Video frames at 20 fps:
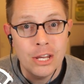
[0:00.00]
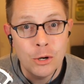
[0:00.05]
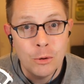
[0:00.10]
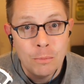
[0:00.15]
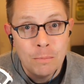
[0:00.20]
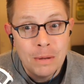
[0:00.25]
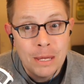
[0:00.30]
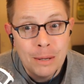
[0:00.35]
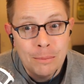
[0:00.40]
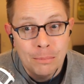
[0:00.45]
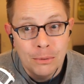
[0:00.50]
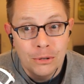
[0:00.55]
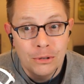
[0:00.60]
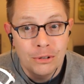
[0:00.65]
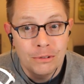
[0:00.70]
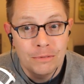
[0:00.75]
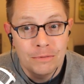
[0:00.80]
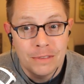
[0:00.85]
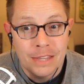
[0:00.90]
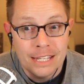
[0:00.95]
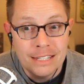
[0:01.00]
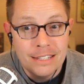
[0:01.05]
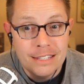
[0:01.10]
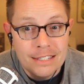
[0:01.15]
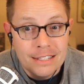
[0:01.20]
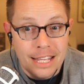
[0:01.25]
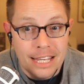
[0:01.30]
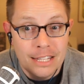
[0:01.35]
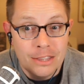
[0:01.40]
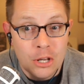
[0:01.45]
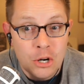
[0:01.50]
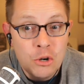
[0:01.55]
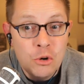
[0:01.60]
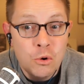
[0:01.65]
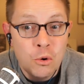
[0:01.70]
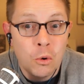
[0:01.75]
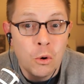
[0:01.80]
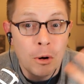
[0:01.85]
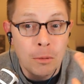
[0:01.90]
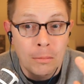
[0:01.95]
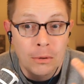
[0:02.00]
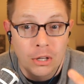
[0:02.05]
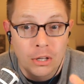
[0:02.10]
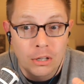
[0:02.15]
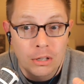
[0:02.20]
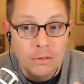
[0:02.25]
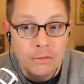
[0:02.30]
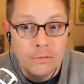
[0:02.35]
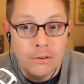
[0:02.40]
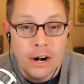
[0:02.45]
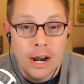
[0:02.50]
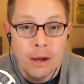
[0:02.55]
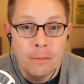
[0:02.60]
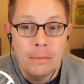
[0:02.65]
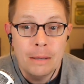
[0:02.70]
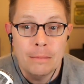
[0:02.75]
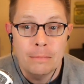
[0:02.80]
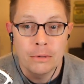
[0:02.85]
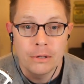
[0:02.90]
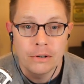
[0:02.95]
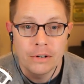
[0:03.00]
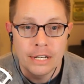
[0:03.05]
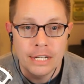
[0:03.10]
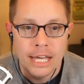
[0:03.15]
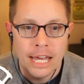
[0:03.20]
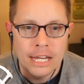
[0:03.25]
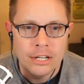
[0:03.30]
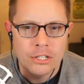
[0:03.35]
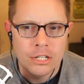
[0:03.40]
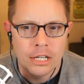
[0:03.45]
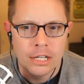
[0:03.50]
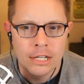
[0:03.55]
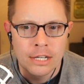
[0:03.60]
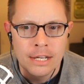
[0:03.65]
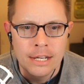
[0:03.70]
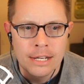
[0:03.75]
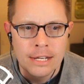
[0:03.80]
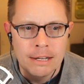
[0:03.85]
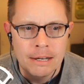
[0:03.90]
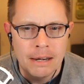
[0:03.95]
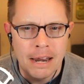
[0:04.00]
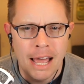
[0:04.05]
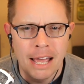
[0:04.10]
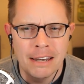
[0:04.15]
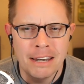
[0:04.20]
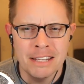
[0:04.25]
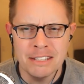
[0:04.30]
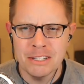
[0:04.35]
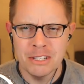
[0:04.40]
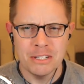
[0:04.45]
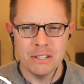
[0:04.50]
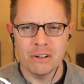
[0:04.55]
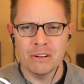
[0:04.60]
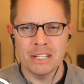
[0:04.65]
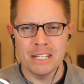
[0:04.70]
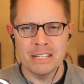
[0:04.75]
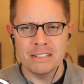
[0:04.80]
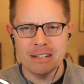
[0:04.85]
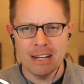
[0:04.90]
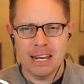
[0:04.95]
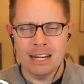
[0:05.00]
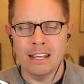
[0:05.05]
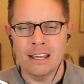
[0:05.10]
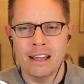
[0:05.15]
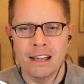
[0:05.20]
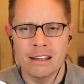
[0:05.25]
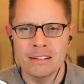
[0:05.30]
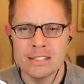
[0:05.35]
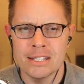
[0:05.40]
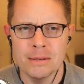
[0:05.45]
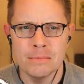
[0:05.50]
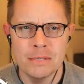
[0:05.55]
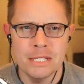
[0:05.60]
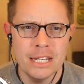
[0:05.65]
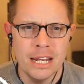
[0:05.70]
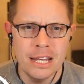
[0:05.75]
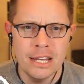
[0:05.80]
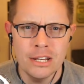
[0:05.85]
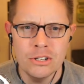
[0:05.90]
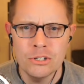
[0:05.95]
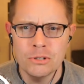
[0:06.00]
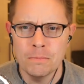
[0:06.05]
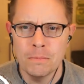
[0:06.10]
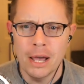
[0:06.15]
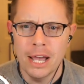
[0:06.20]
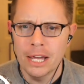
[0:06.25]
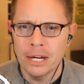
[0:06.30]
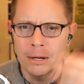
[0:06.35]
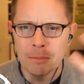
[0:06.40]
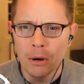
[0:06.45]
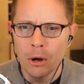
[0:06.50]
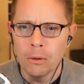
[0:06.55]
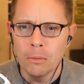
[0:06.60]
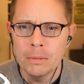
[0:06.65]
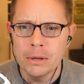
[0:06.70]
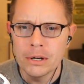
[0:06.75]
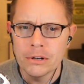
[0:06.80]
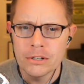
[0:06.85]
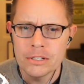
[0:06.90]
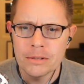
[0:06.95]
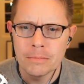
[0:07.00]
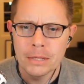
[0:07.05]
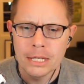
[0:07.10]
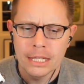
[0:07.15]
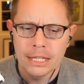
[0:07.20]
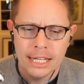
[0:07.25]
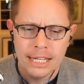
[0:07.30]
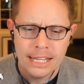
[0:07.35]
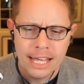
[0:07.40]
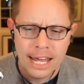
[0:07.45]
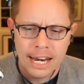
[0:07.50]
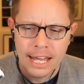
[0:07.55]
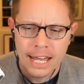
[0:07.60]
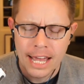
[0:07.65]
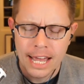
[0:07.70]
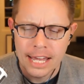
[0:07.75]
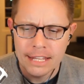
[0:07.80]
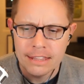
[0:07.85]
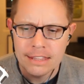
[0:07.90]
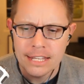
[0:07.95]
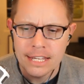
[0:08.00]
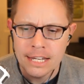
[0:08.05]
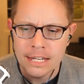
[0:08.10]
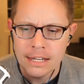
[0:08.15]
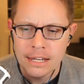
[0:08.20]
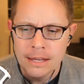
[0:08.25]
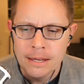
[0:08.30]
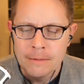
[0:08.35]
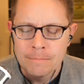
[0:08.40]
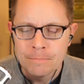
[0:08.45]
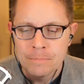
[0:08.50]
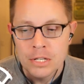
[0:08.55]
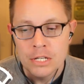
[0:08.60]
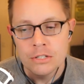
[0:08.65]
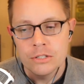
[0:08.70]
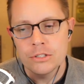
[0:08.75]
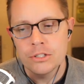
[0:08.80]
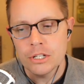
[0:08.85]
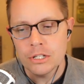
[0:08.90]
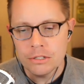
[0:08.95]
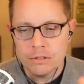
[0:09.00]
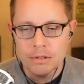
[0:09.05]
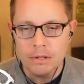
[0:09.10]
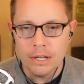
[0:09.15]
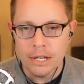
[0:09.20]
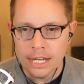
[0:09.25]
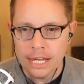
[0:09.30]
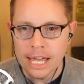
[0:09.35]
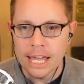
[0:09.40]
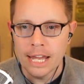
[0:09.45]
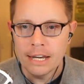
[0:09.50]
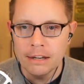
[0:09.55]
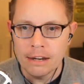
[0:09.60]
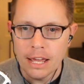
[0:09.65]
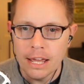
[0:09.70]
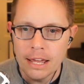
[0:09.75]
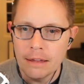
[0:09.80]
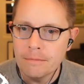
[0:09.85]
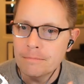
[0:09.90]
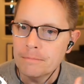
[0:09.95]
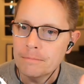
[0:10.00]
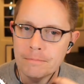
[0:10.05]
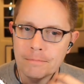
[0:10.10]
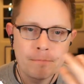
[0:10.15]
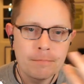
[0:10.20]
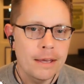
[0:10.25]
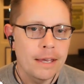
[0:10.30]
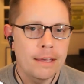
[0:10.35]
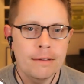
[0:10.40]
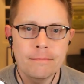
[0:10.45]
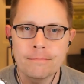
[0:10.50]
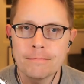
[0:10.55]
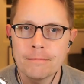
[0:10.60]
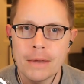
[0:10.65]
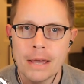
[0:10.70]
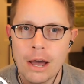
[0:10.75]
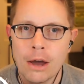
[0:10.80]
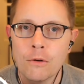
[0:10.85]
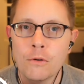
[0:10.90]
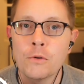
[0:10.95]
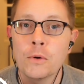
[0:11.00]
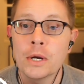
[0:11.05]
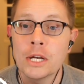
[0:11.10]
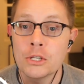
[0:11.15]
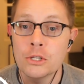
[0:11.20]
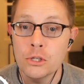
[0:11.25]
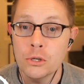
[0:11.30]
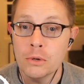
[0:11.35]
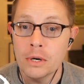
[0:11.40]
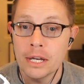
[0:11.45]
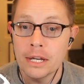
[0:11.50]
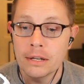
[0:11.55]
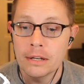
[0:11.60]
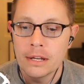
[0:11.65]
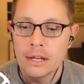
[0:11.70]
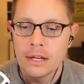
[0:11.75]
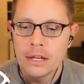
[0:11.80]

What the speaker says: people, this is like the normal for how people are engaging, not necessarily standing on some stage behind a pulpit or something like that. I think just, again, however you want to do it,